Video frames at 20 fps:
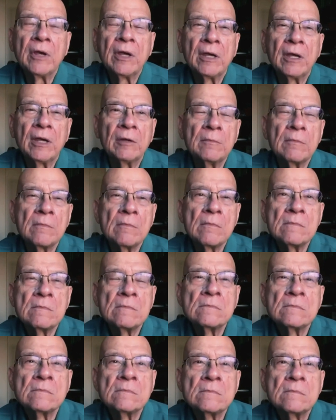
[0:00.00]
I'm
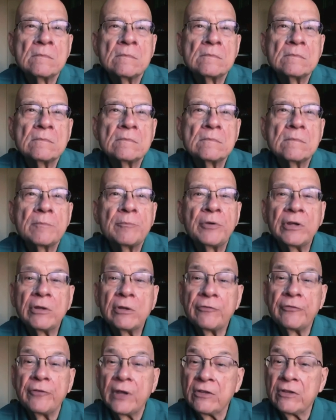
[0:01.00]

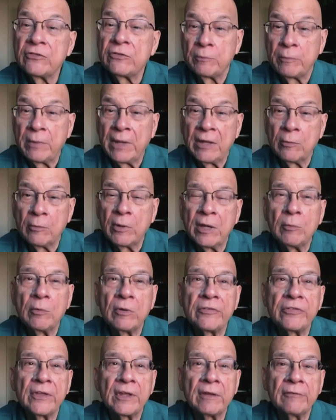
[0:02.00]
pretty good friends, by the
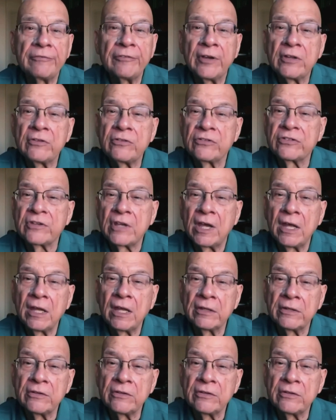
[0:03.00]
way, with Francis